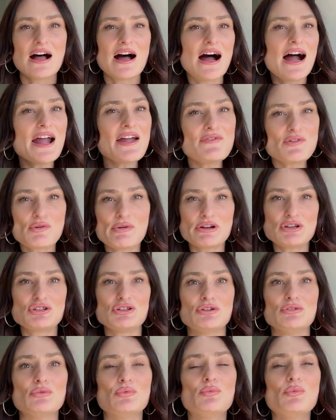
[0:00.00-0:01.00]
I have a
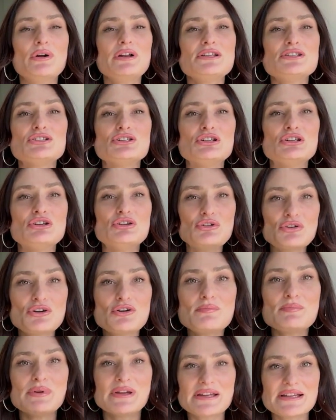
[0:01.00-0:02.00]
question. What is your
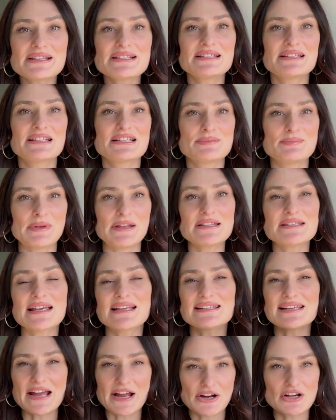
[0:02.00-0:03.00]
biggest expense
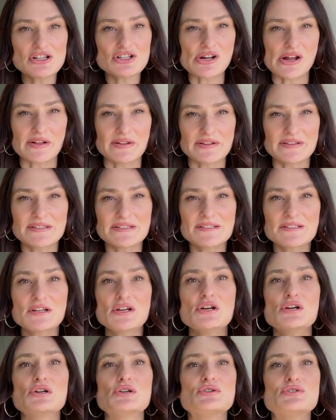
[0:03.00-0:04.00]
as a hairstylist?
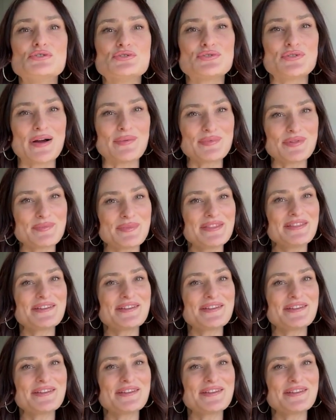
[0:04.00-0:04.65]
Drop them in the